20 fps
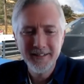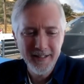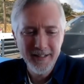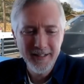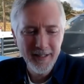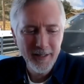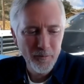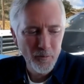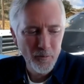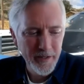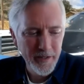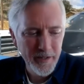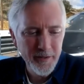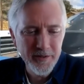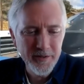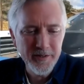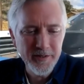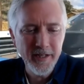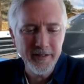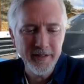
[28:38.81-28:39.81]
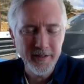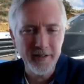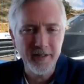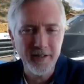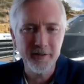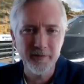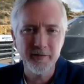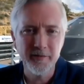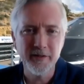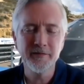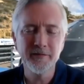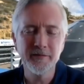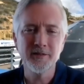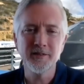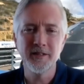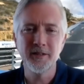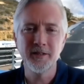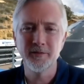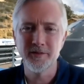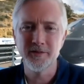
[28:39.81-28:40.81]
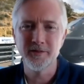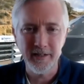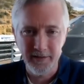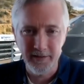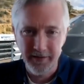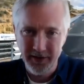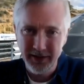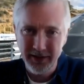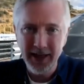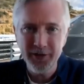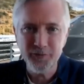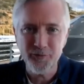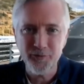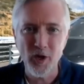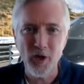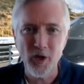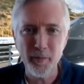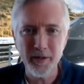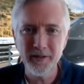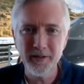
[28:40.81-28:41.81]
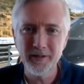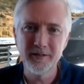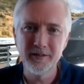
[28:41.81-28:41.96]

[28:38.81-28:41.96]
when you design a car, the very first thing you design is the glass drop.